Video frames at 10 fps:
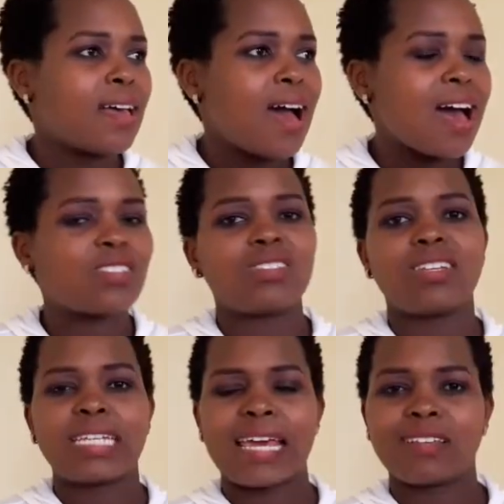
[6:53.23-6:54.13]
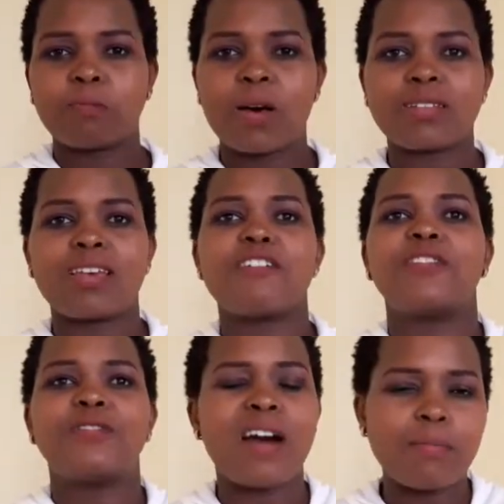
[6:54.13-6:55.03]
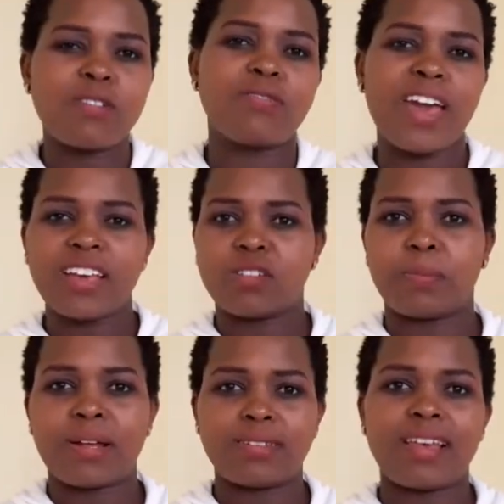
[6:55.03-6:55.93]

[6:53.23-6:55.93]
associate experts, firm of experts.